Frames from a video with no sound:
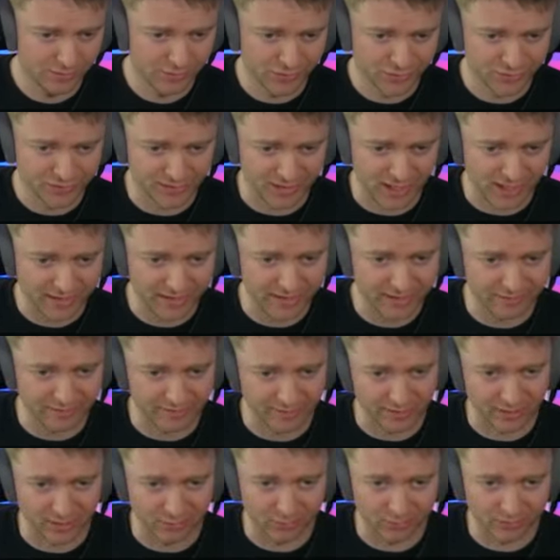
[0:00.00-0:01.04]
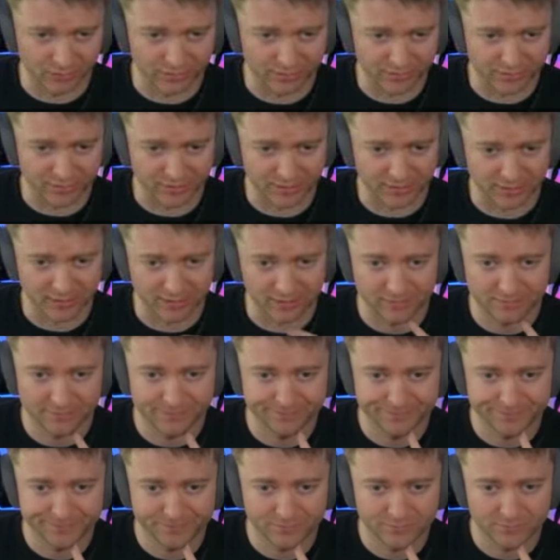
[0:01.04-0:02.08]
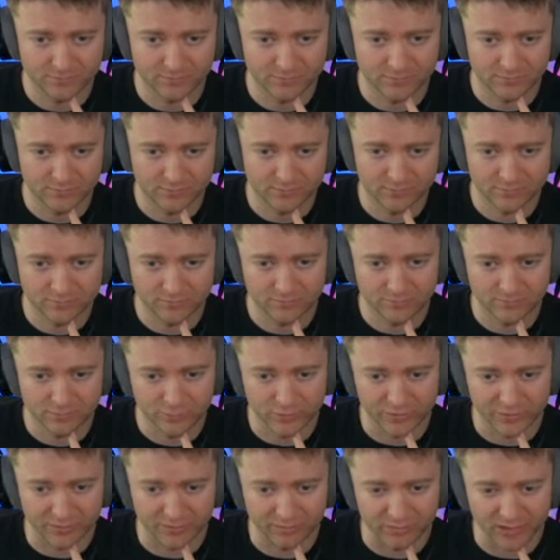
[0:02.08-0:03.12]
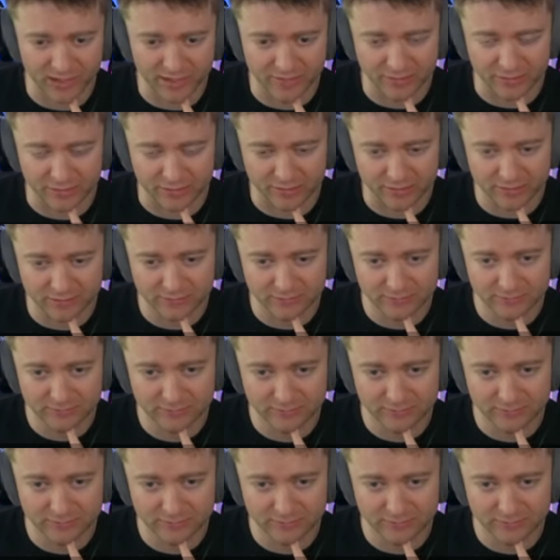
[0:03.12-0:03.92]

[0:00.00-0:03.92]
Just lucky there with uh, with a blunder.